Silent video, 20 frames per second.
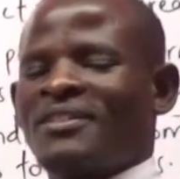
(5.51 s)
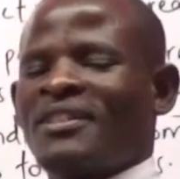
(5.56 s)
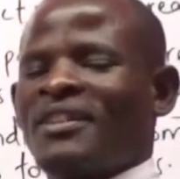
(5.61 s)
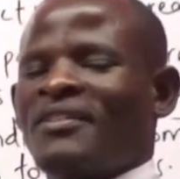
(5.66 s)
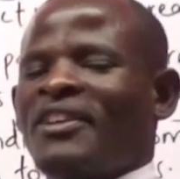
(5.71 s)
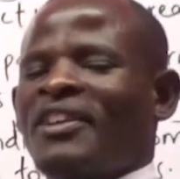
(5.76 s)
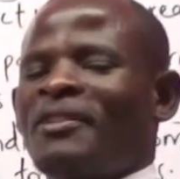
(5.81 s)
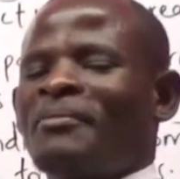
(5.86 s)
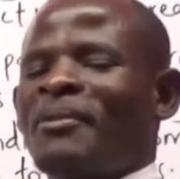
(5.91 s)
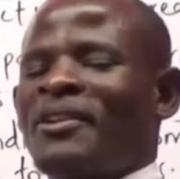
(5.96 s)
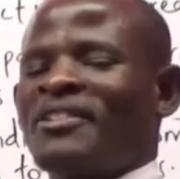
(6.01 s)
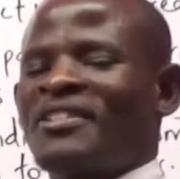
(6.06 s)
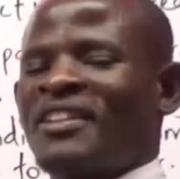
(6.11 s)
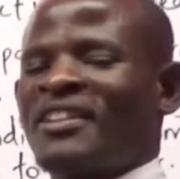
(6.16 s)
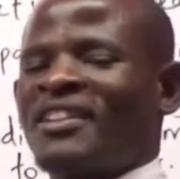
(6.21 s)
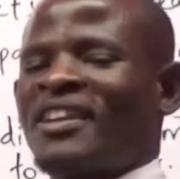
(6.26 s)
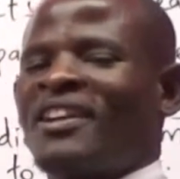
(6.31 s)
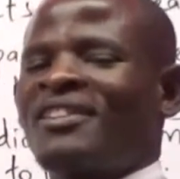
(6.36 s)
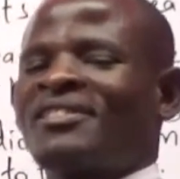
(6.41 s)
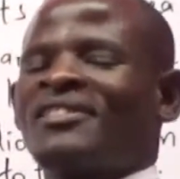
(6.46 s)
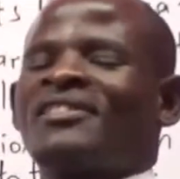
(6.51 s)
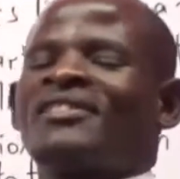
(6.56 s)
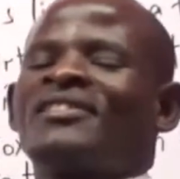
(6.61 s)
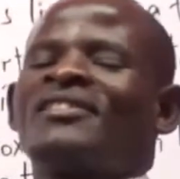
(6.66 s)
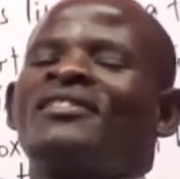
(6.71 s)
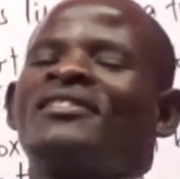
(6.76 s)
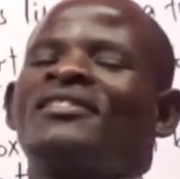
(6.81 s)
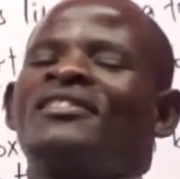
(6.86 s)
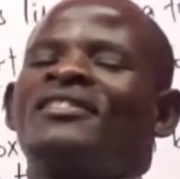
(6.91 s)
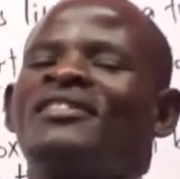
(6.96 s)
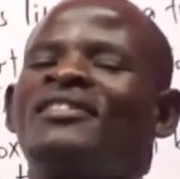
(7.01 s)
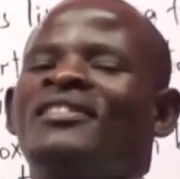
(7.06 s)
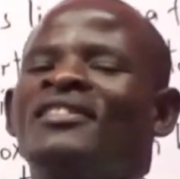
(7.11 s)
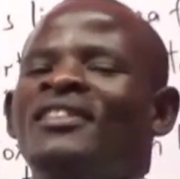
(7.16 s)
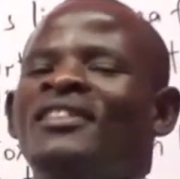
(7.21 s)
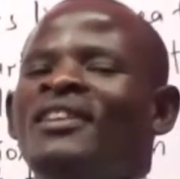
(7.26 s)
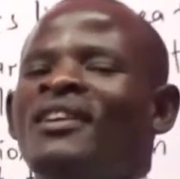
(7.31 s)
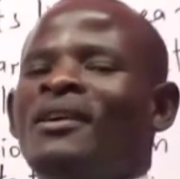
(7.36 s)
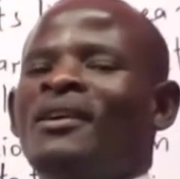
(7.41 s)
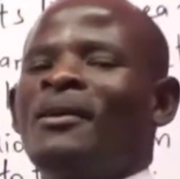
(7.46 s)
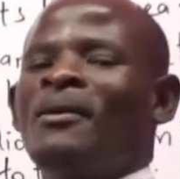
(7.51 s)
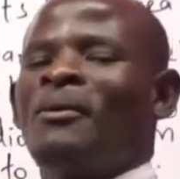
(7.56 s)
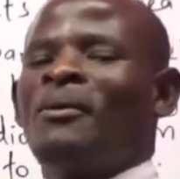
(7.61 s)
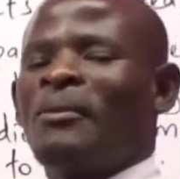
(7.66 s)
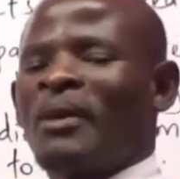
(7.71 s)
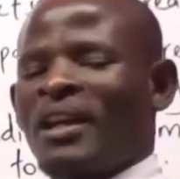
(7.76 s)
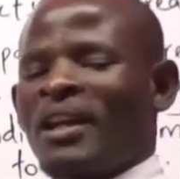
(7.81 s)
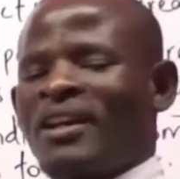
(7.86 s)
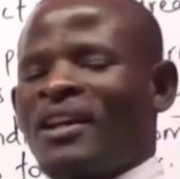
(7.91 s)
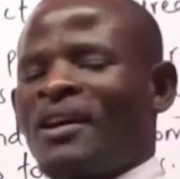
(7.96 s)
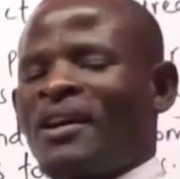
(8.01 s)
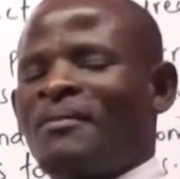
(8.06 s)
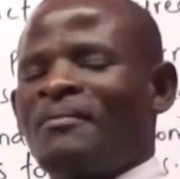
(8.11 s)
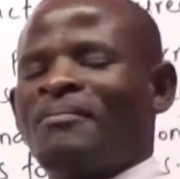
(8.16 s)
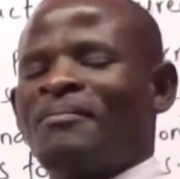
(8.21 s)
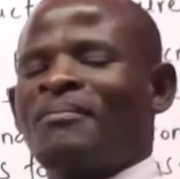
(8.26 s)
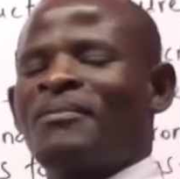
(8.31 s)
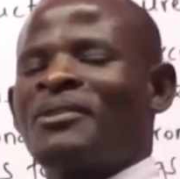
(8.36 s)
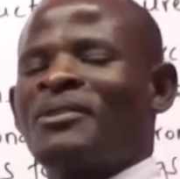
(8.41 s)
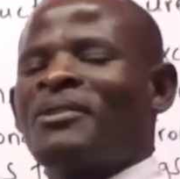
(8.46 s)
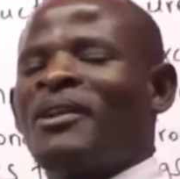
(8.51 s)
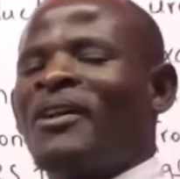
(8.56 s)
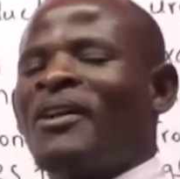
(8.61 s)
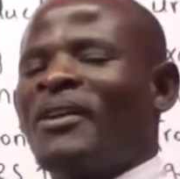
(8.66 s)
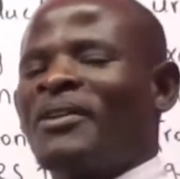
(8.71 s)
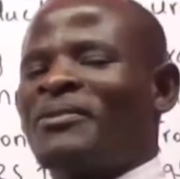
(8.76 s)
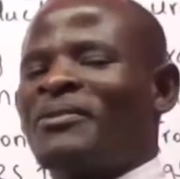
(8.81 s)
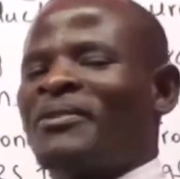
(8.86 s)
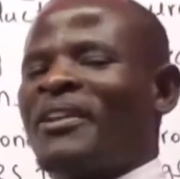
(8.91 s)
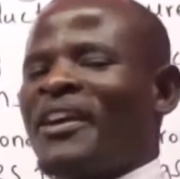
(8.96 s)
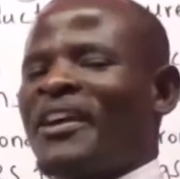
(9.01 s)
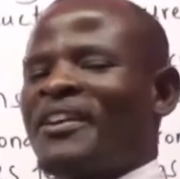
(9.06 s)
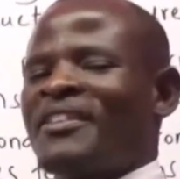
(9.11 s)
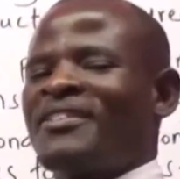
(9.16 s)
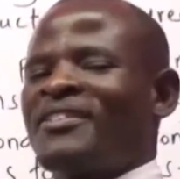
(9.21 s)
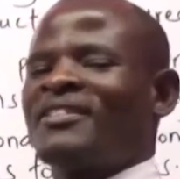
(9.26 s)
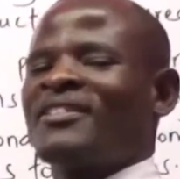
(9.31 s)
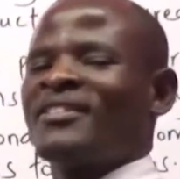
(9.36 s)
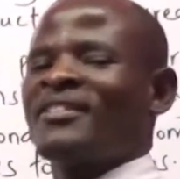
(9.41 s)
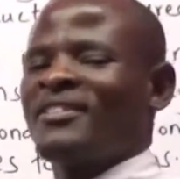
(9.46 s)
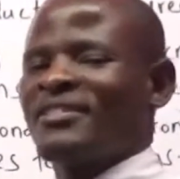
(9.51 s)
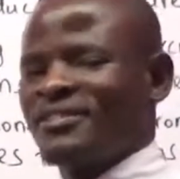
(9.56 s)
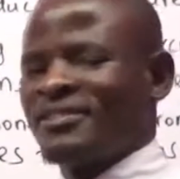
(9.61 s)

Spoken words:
7 boys and girls, welcome to our today's